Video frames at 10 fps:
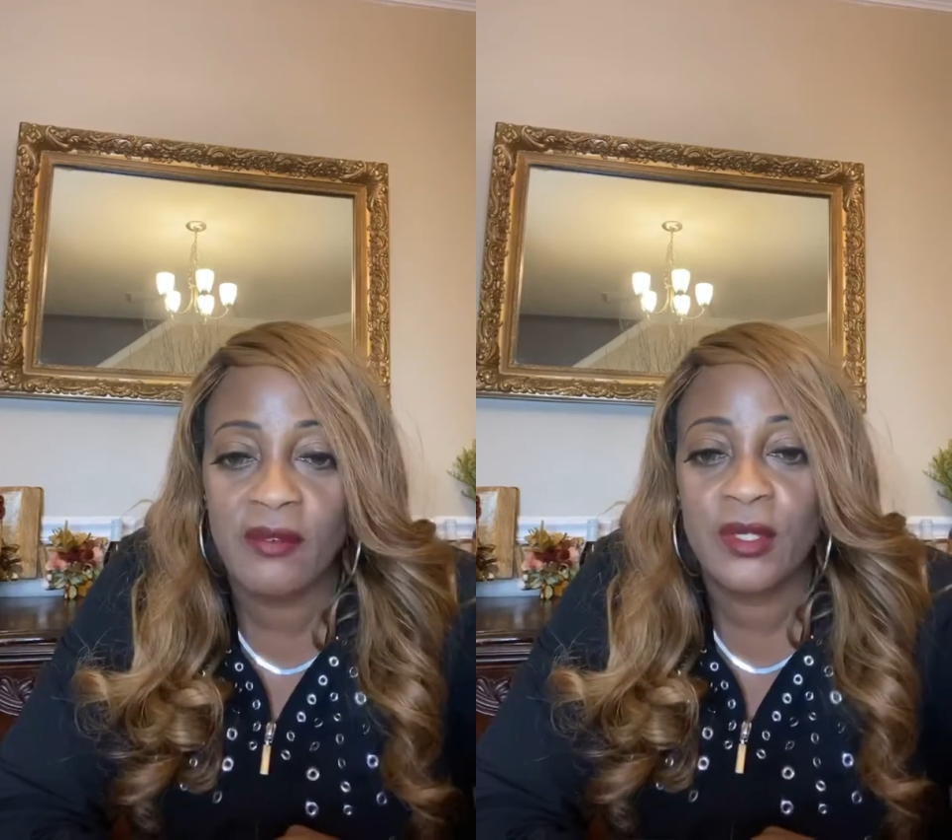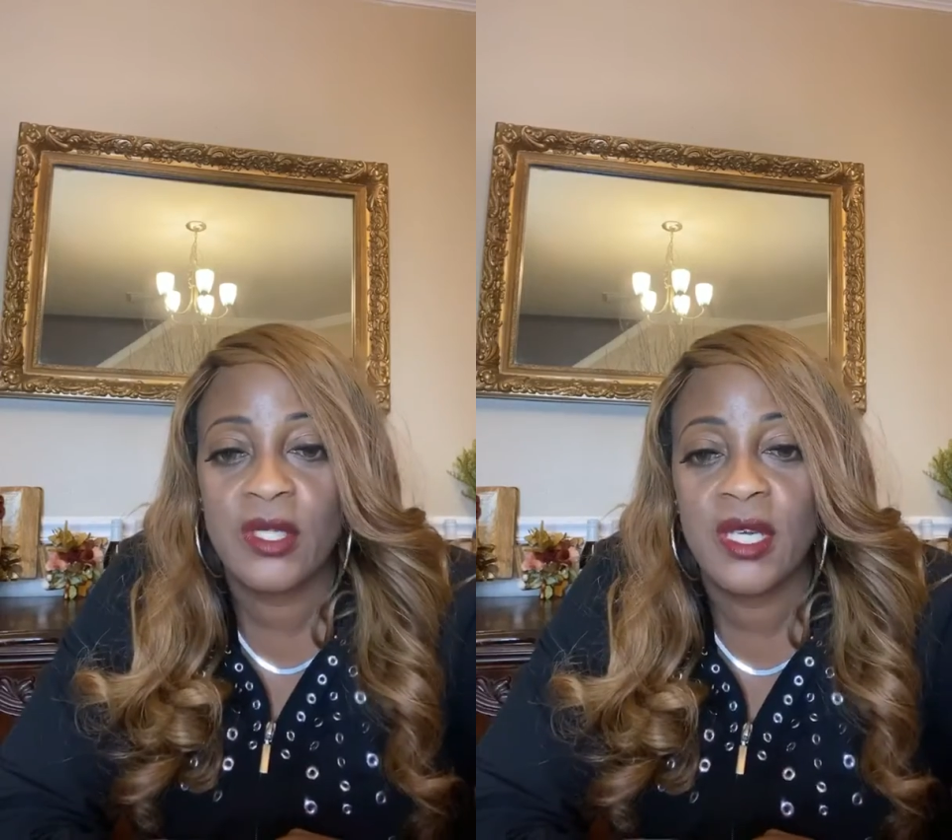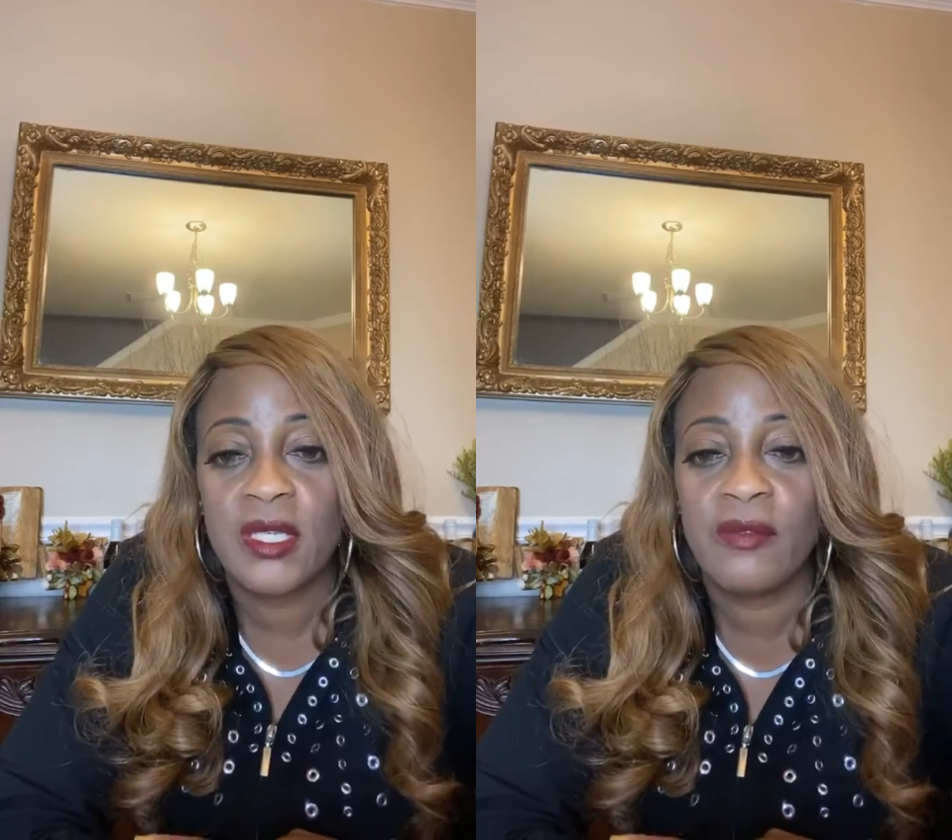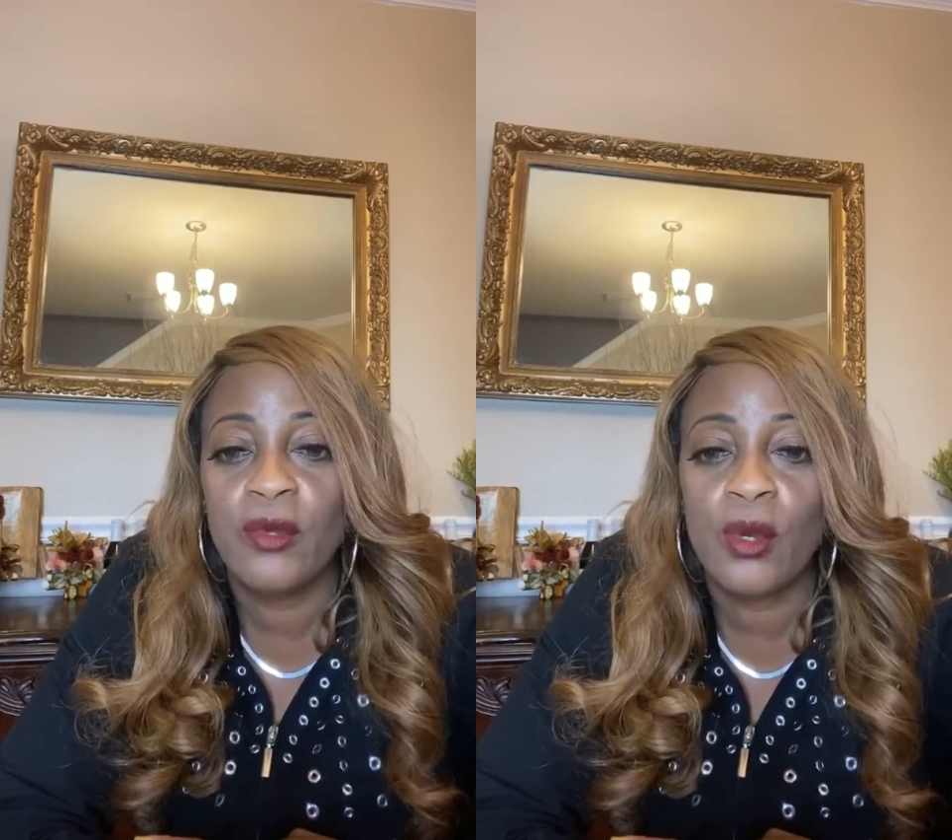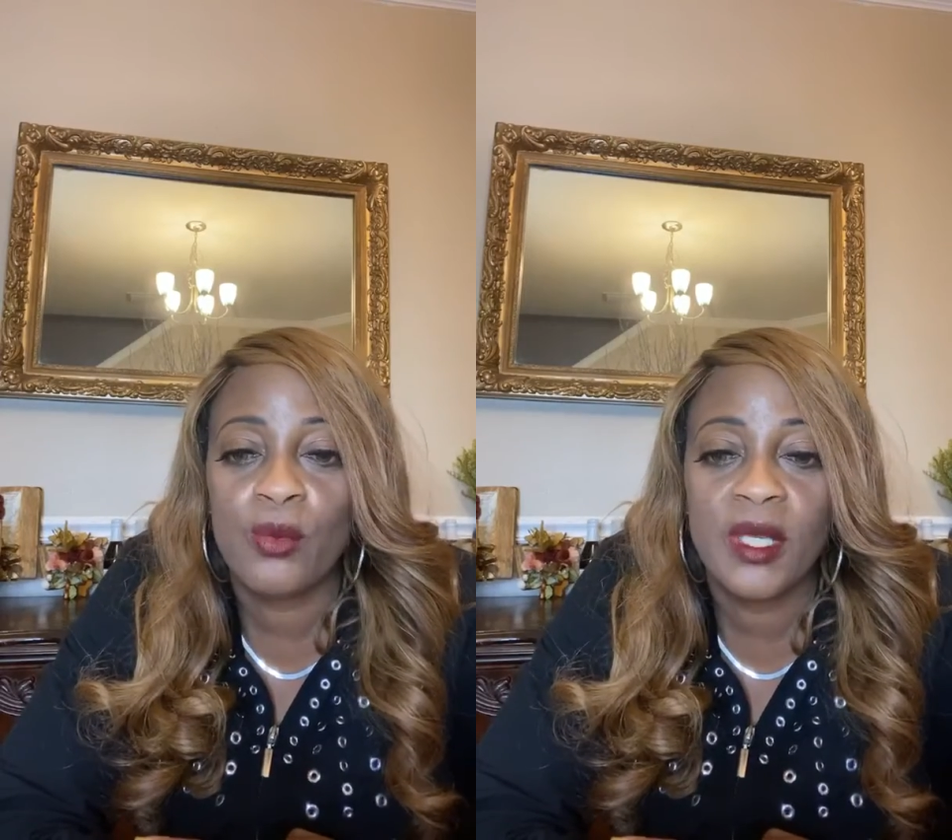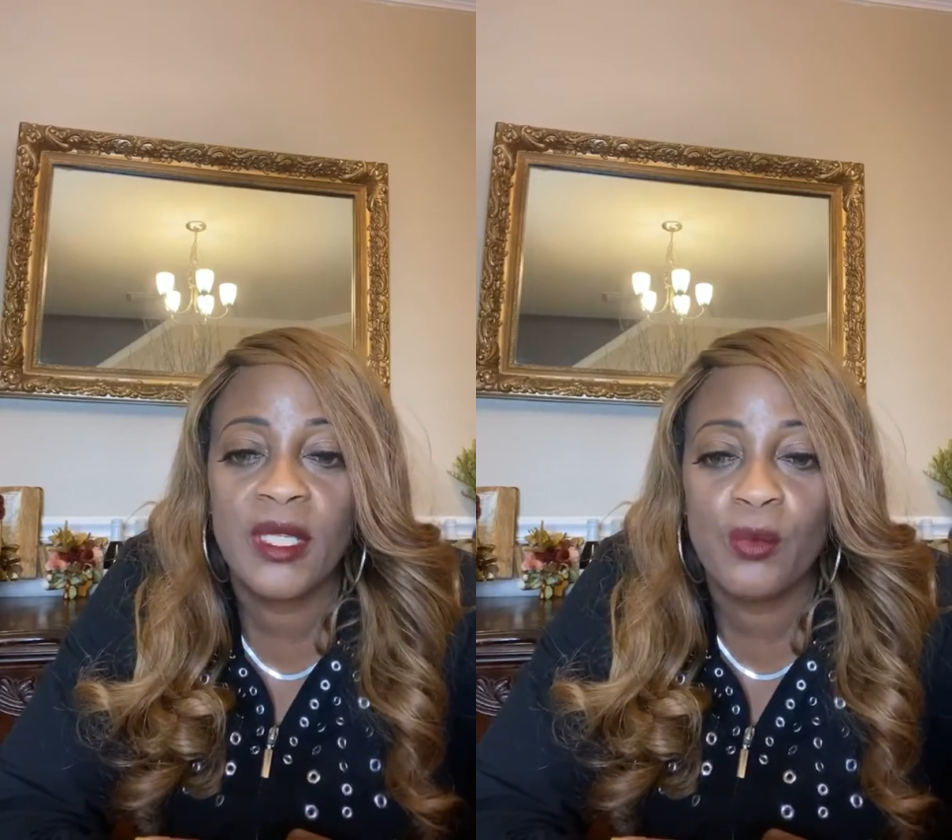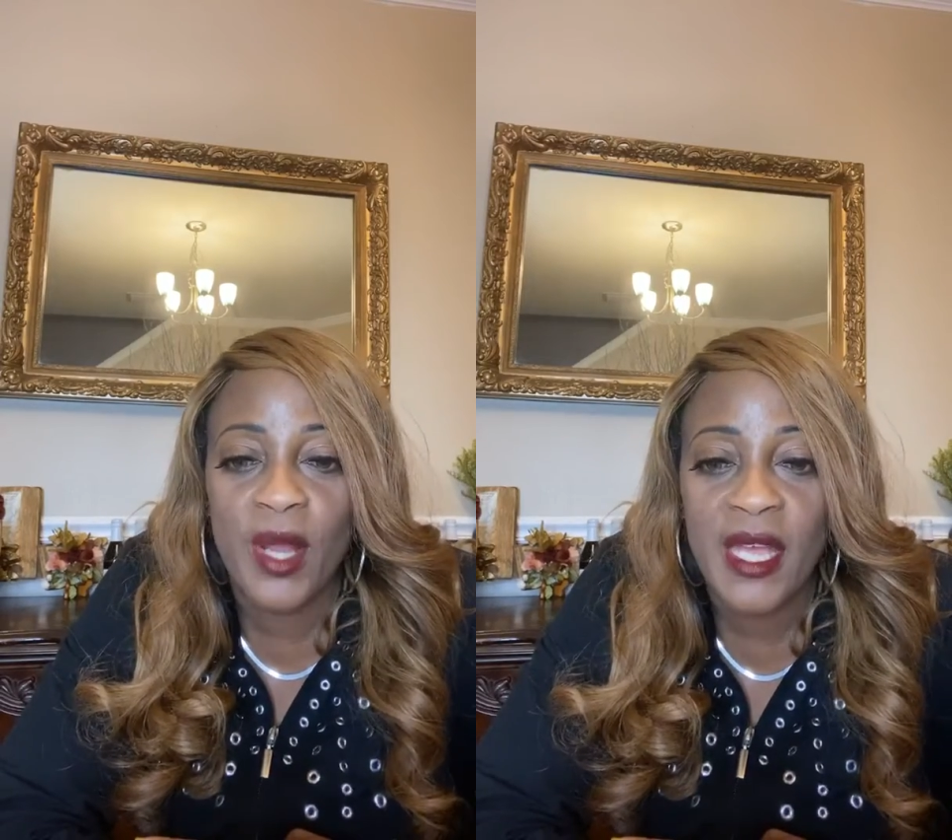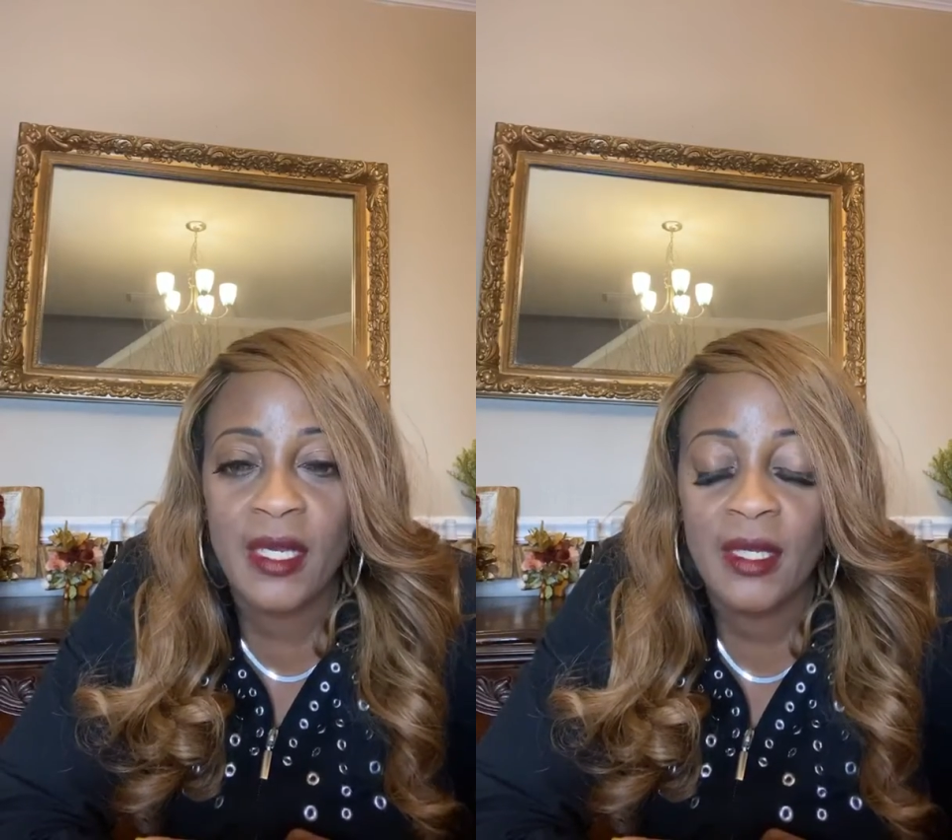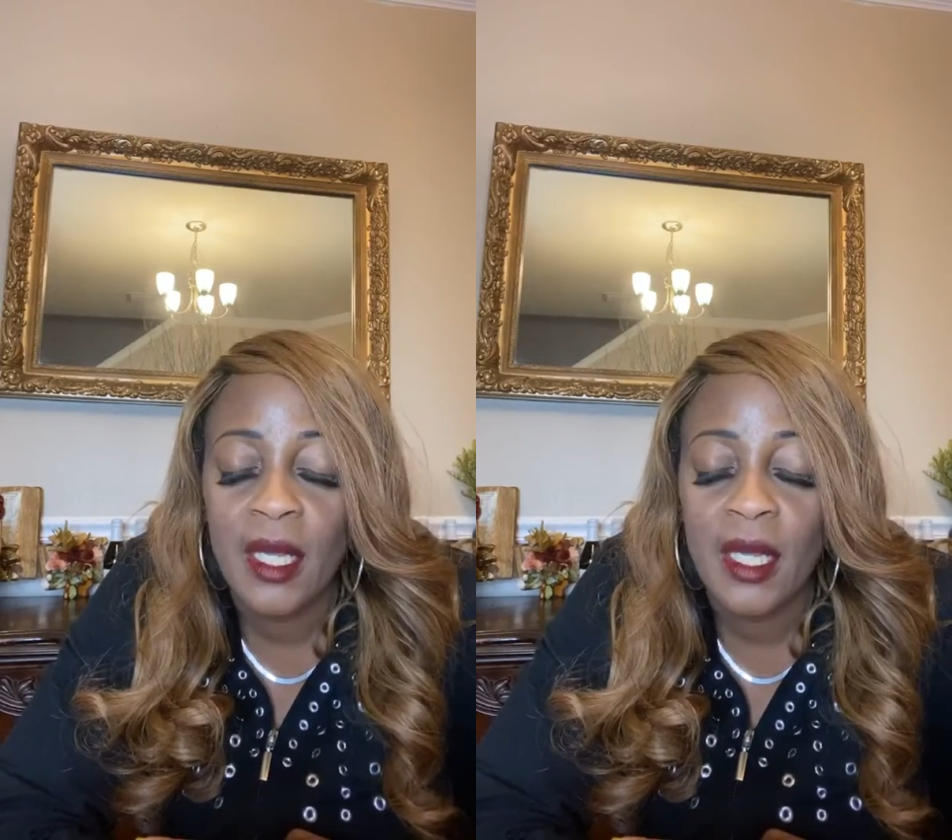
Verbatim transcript: Chicks if you're really ready